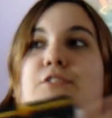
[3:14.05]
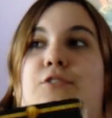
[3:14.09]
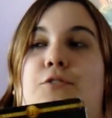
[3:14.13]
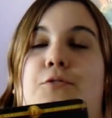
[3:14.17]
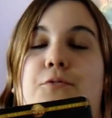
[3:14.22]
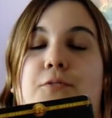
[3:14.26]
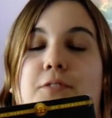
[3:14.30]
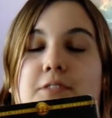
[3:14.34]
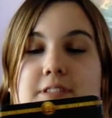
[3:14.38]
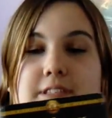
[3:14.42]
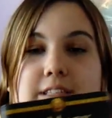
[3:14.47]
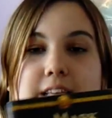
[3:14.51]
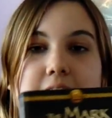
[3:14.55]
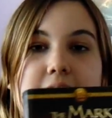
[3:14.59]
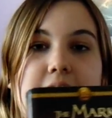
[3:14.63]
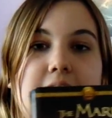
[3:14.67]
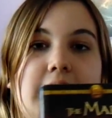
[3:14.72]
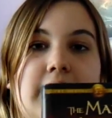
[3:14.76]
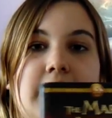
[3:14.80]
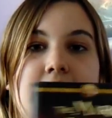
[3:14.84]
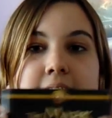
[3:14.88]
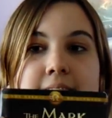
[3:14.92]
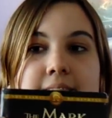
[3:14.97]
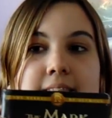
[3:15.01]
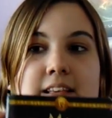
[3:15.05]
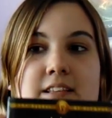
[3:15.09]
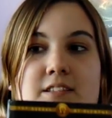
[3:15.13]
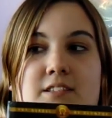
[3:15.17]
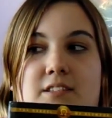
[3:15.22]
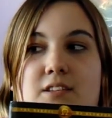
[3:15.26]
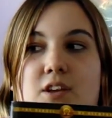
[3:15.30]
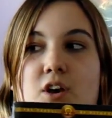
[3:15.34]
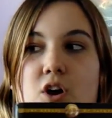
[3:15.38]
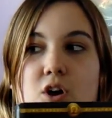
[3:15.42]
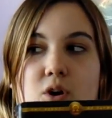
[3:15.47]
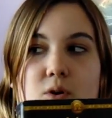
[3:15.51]
cool scene in
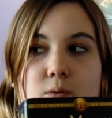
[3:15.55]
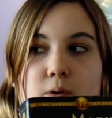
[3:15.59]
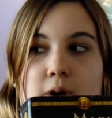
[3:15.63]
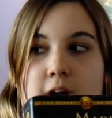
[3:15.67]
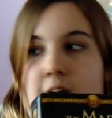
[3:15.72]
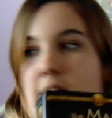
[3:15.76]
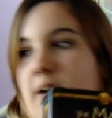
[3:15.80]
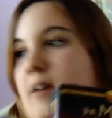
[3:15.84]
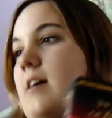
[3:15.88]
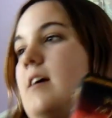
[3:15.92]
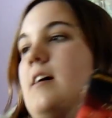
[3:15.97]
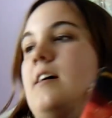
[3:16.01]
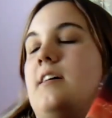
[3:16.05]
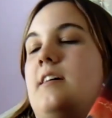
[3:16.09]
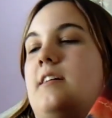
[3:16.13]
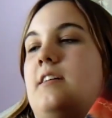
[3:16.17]
this where,